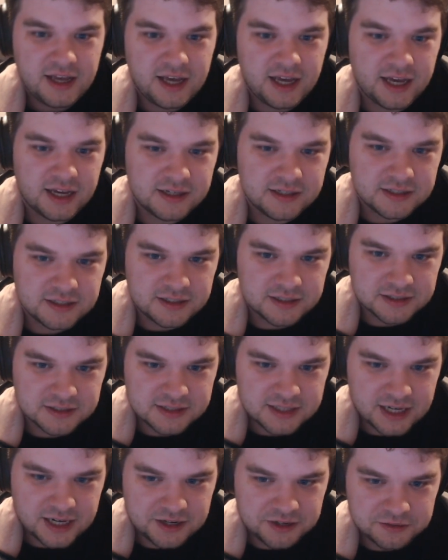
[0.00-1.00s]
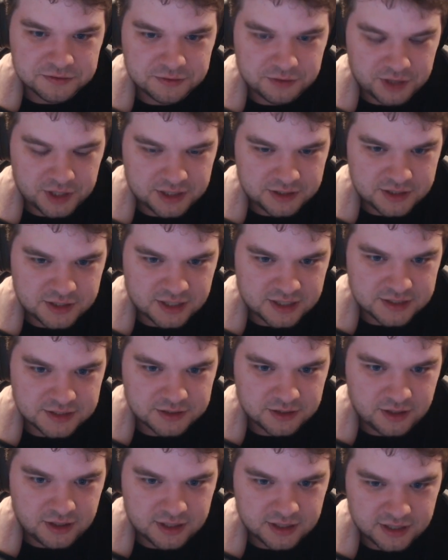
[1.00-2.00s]
ending an entire franchise
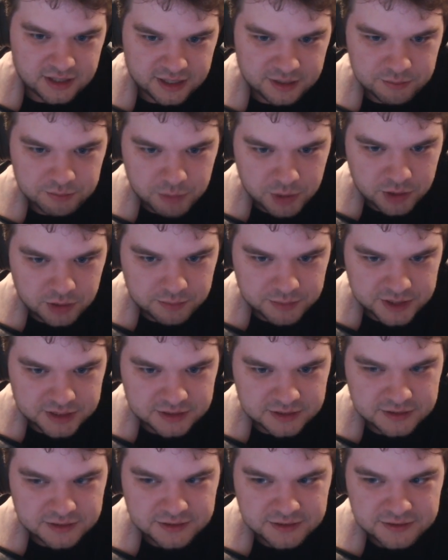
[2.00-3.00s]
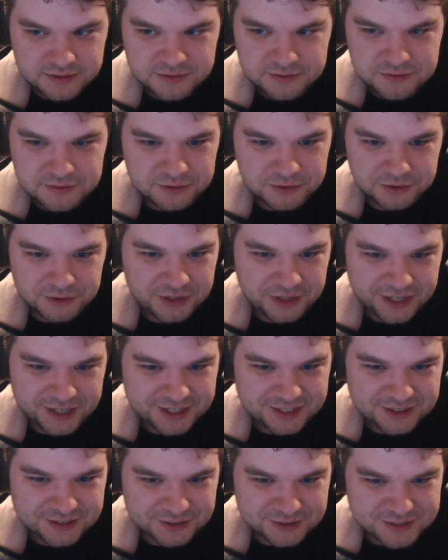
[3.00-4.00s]
on that moment for
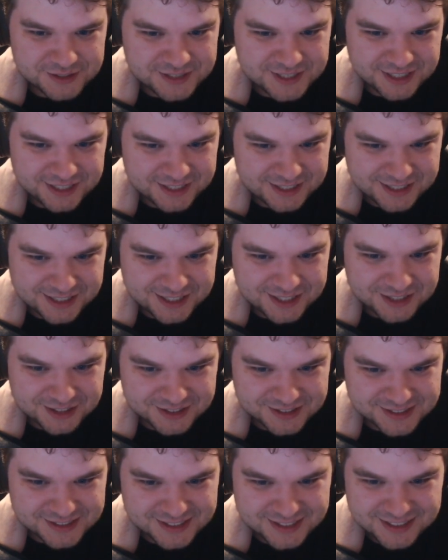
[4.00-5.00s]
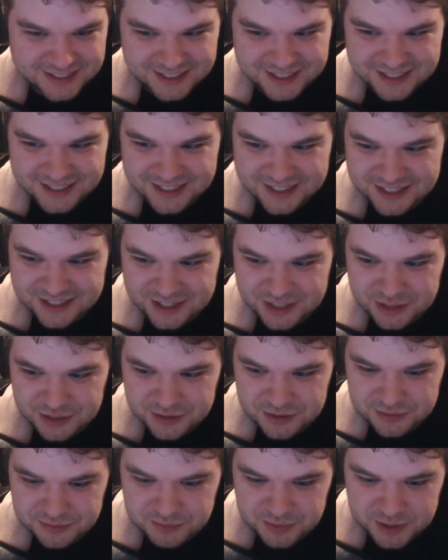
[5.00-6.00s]
like 13 years.
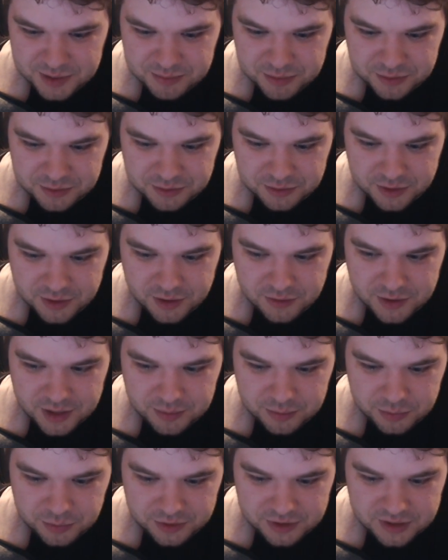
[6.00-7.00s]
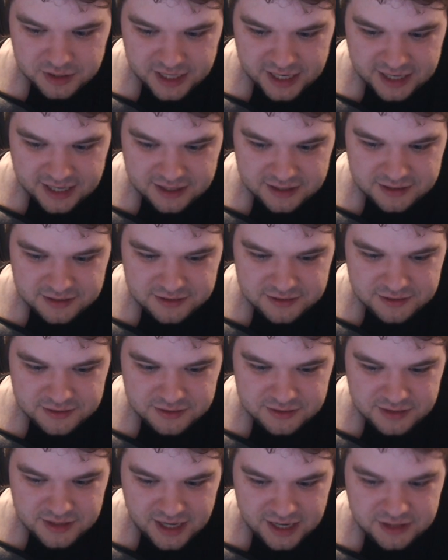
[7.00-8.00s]
People grow up with that
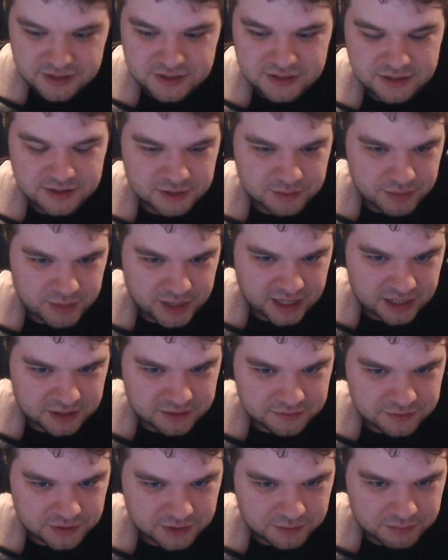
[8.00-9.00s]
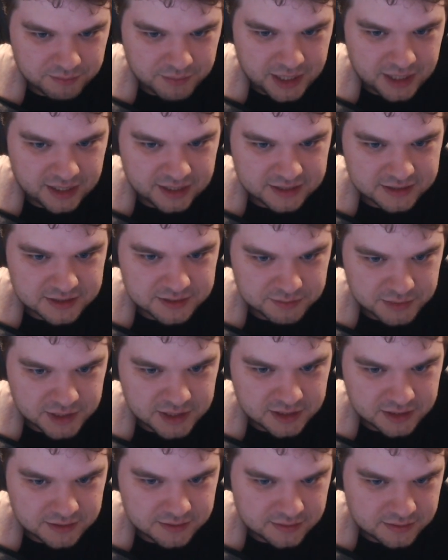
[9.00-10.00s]
etched in the back of their minds,
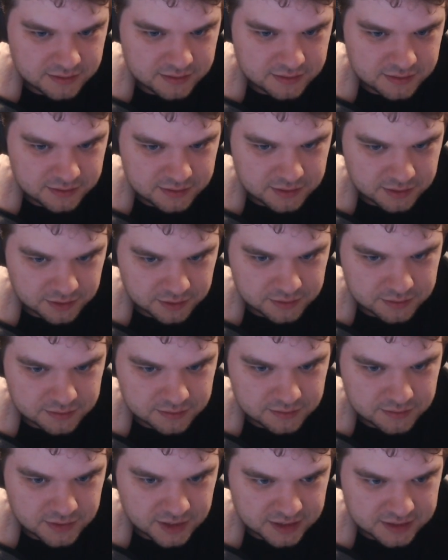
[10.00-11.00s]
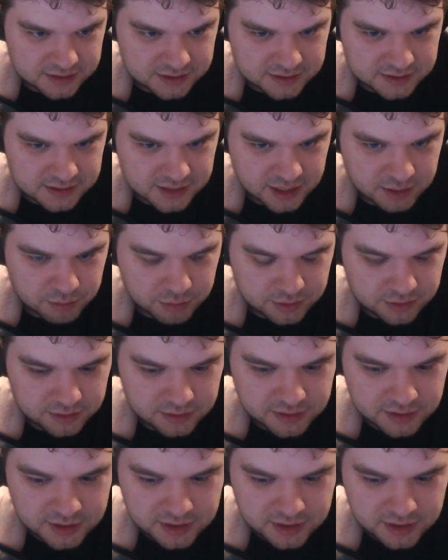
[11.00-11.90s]
me, as an example.